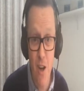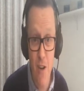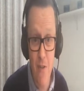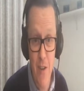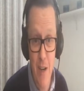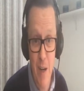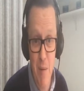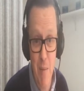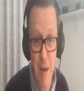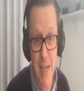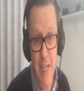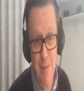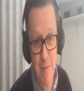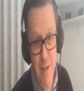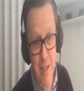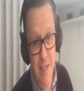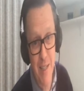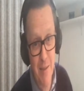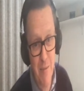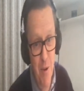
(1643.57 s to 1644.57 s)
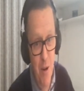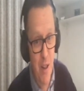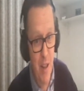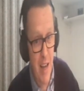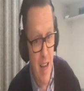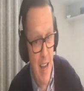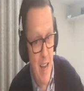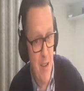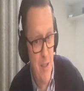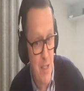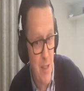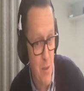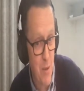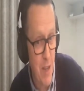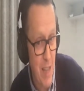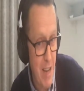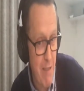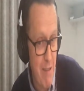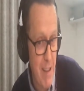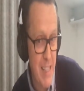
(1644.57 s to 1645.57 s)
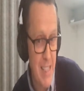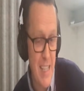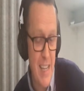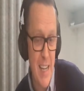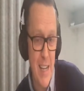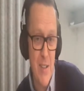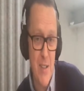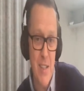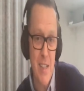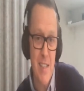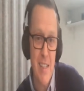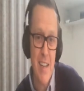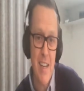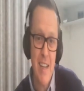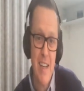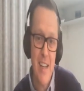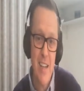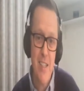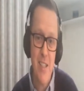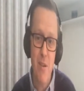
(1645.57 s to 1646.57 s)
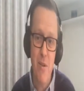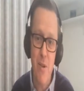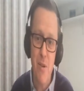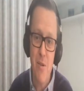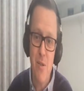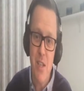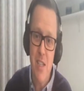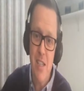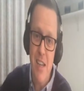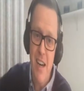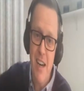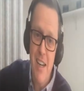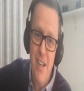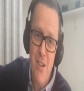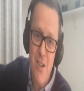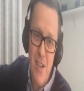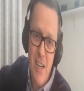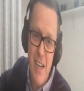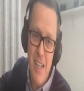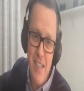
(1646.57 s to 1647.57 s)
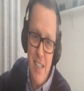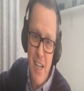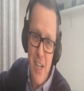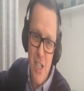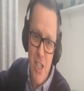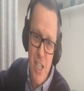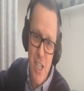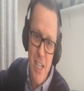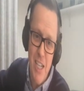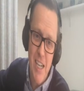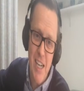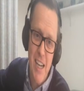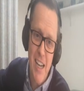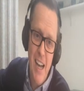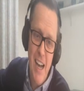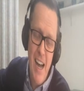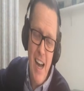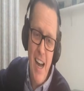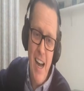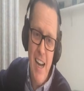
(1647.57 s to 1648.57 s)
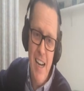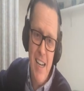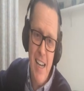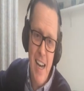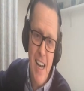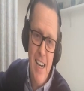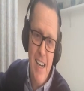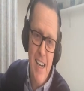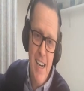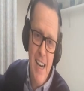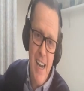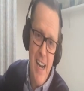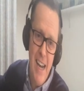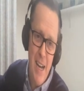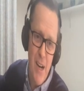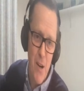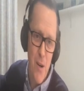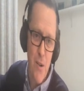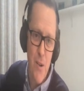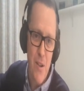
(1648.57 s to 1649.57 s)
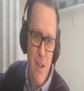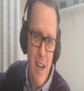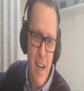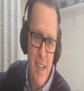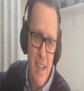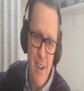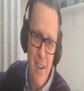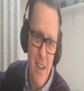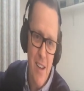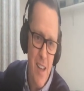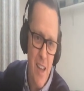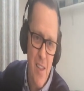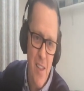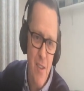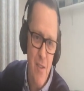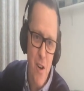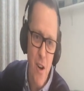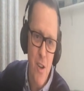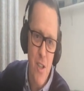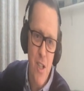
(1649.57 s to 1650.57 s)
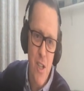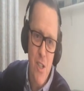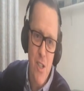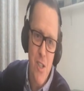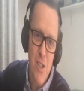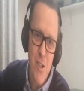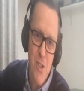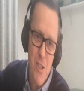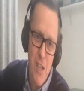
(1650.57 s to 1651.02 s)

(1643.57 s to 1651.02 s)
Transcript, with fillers: off in a basement in one of their houses, one of their rented houses. So it was a tiny organization. And now they've got a dozen or